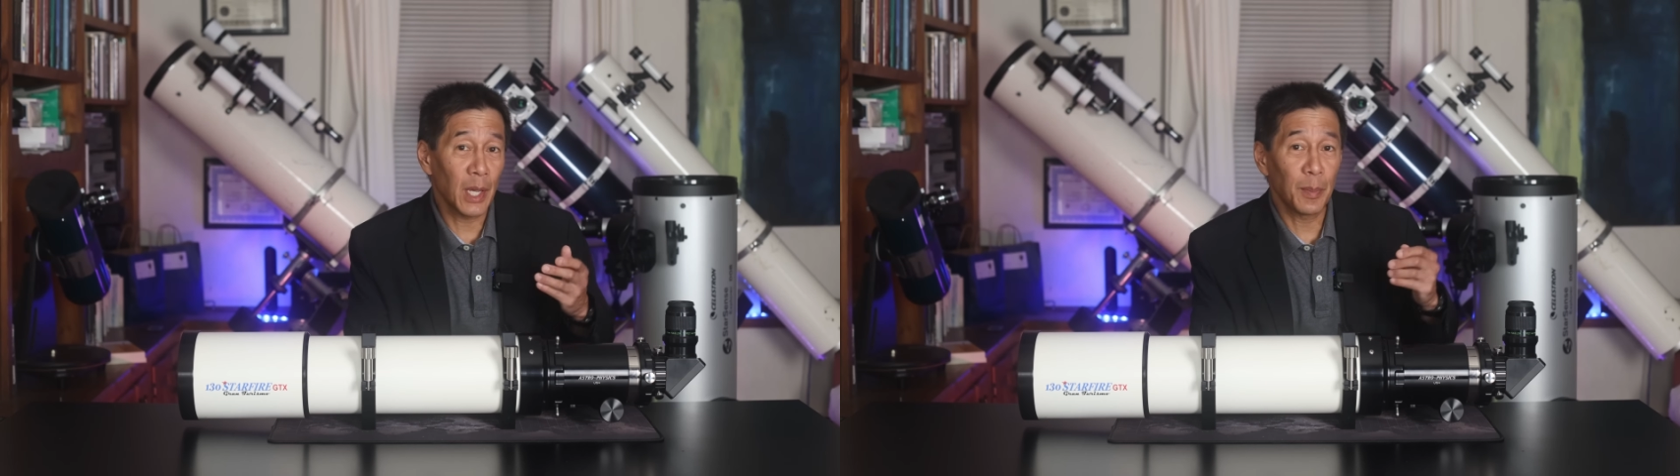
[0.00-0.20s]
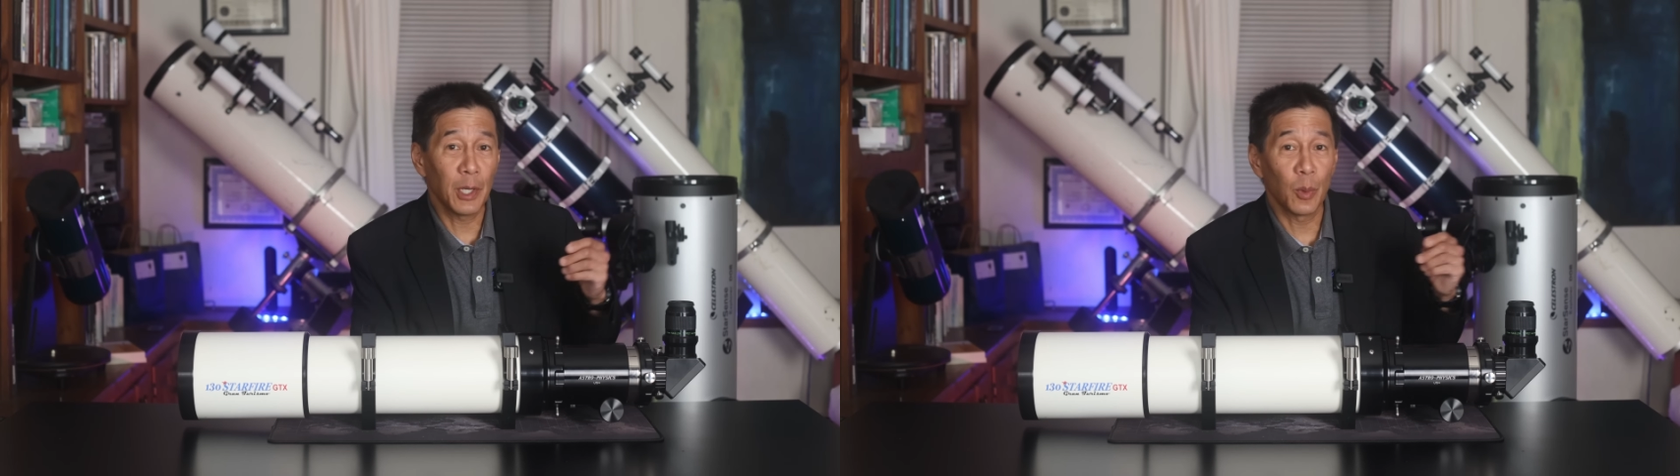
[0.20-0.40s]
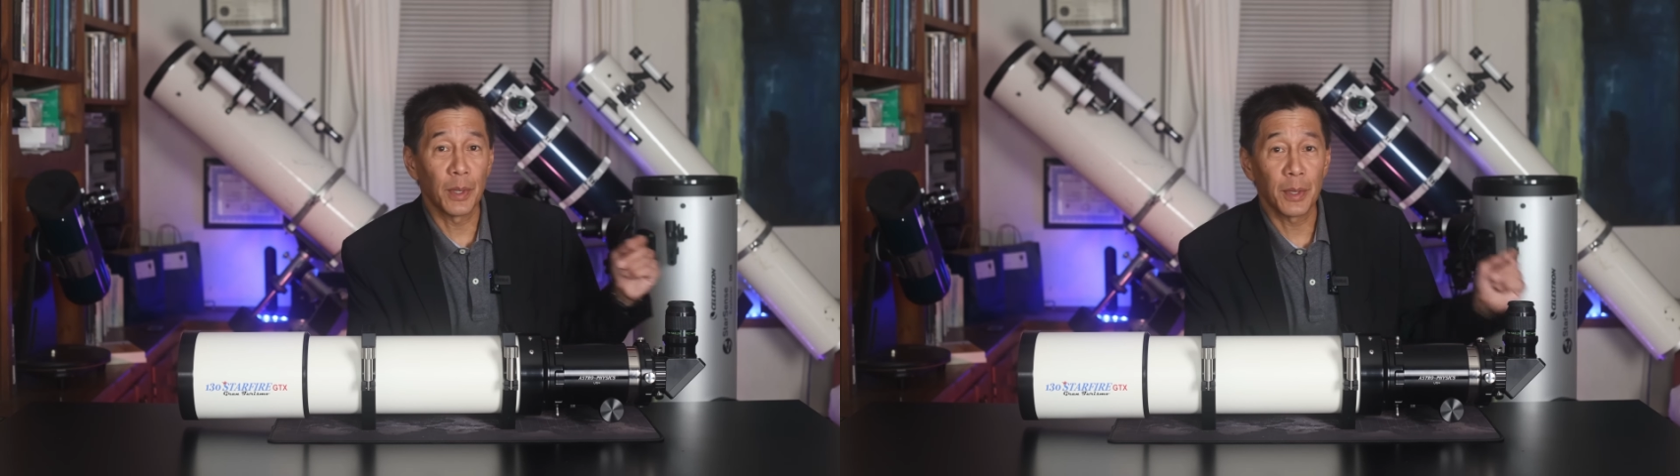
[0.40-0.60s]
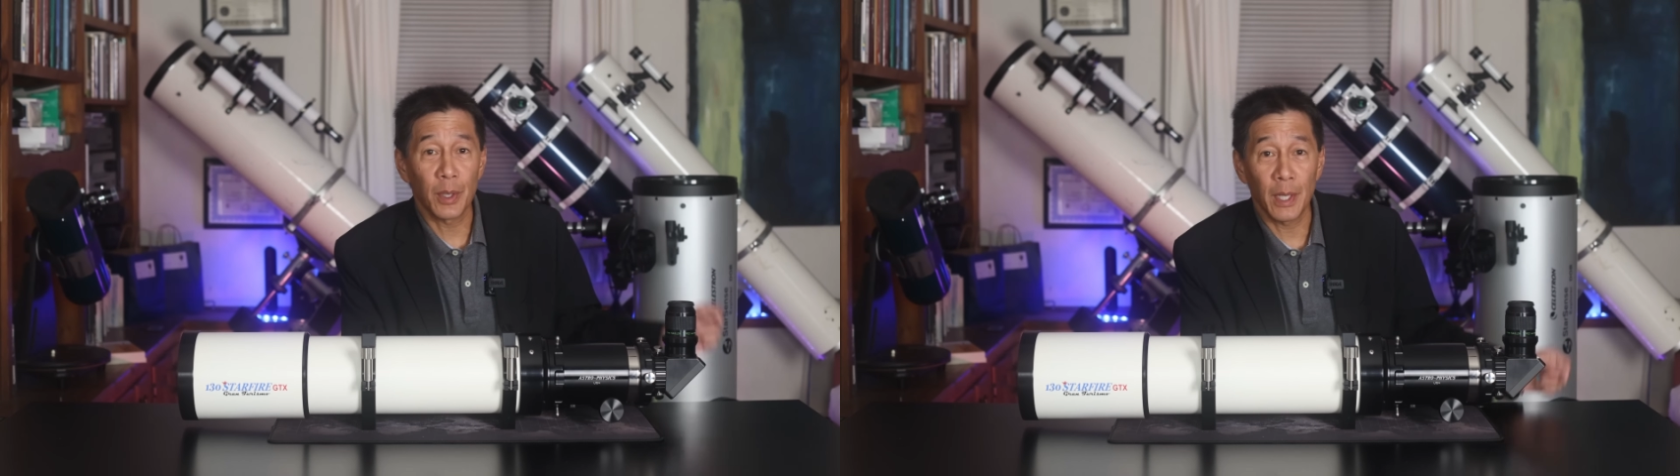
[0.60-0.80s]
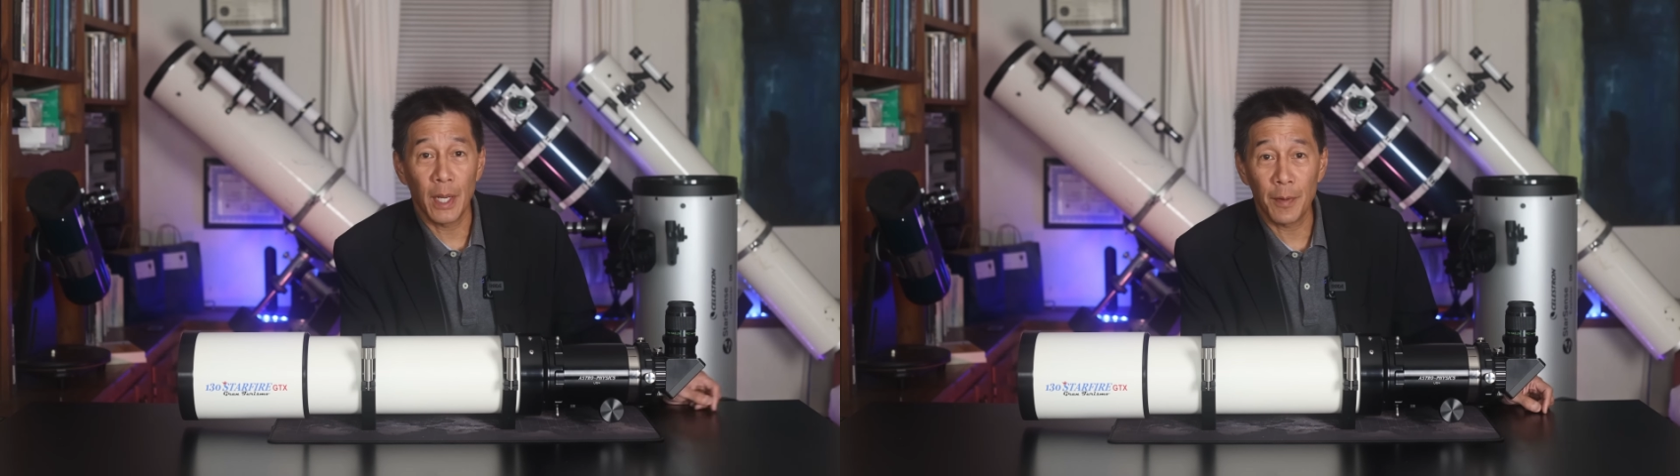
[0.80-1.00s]

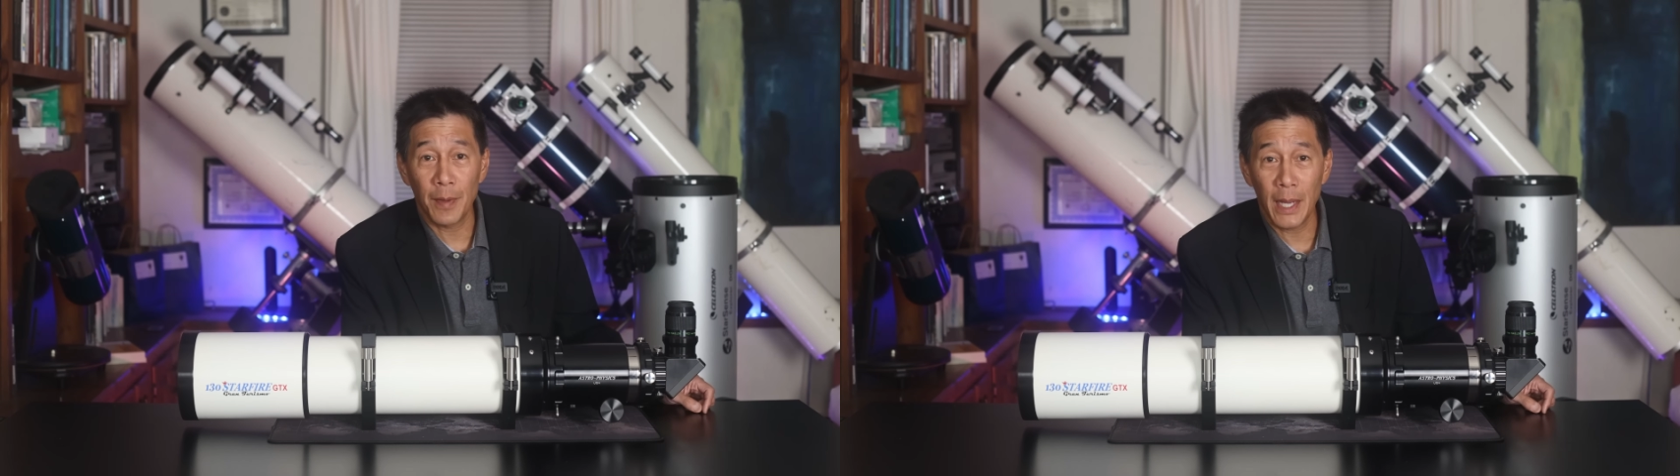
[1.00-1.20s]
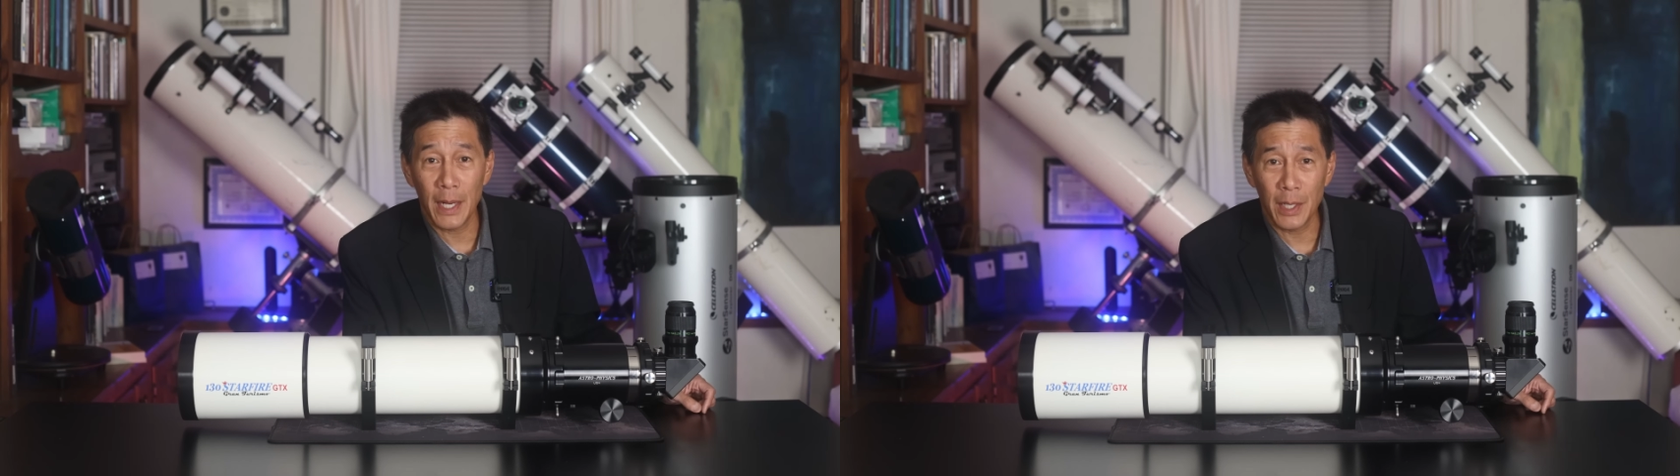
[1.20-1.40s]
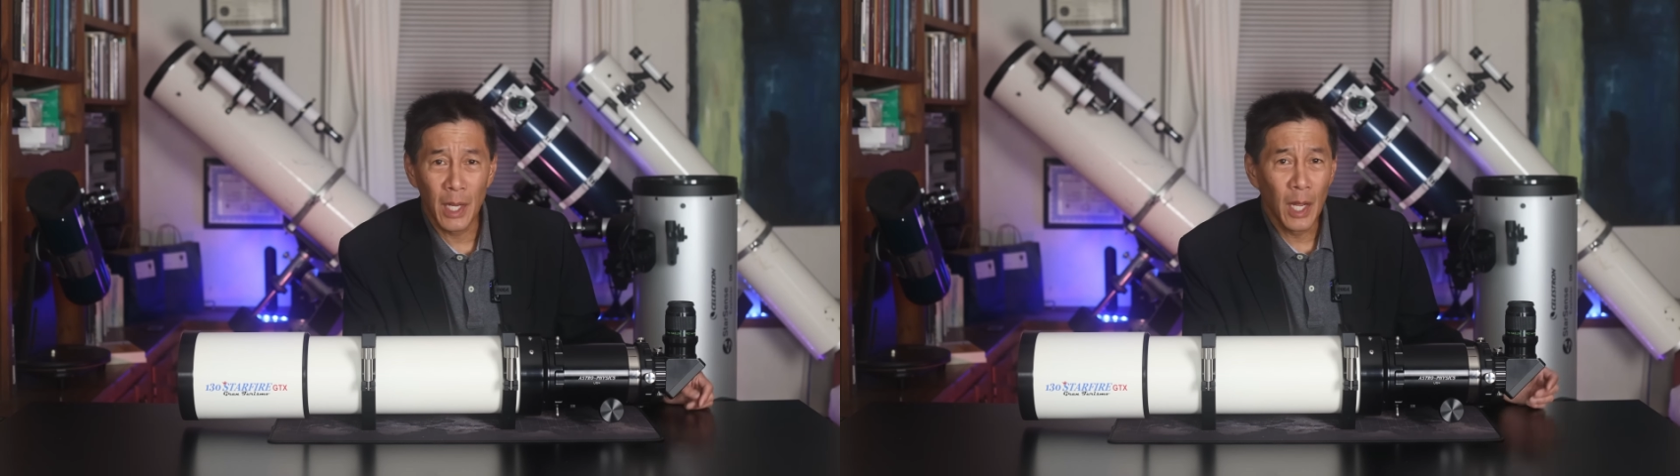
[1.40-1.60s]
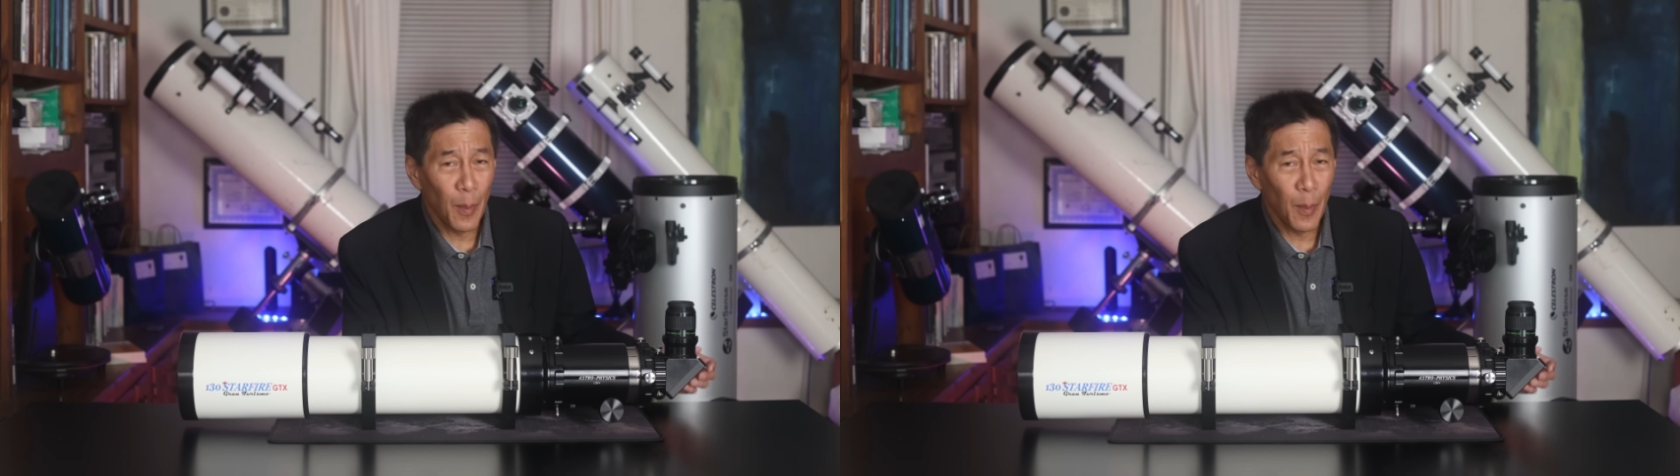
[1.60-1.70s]
AP130 F8